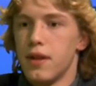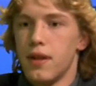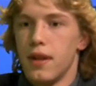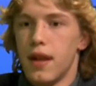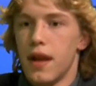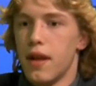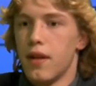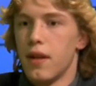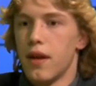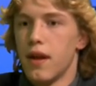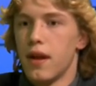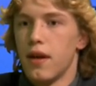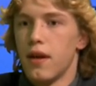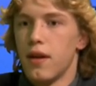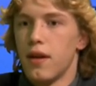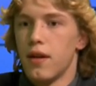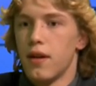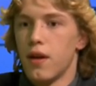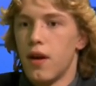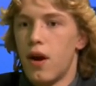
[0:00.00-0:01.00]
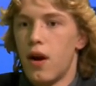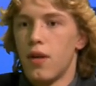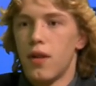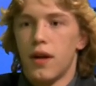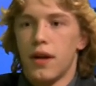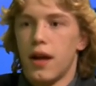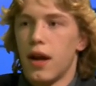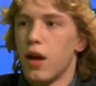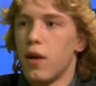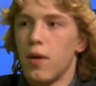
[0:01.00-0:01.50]
they like all
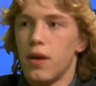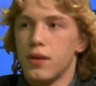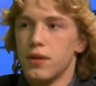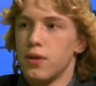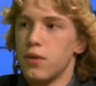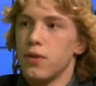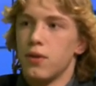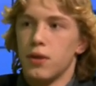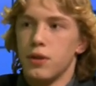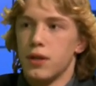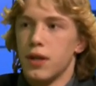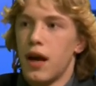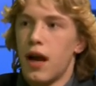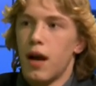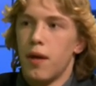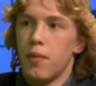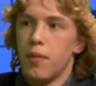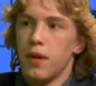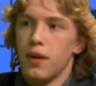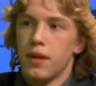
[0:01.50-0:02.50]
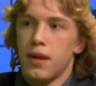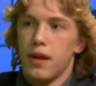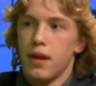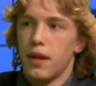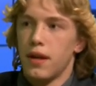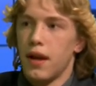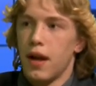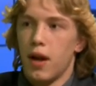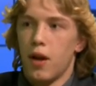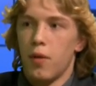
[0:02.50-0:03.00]
they cared about was doing their job. Like they
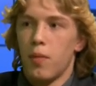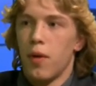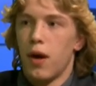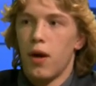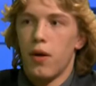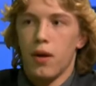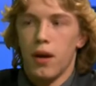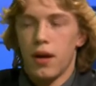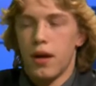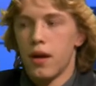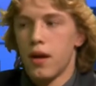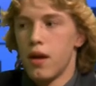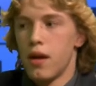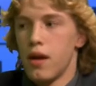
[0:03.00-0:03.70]
didn't care about like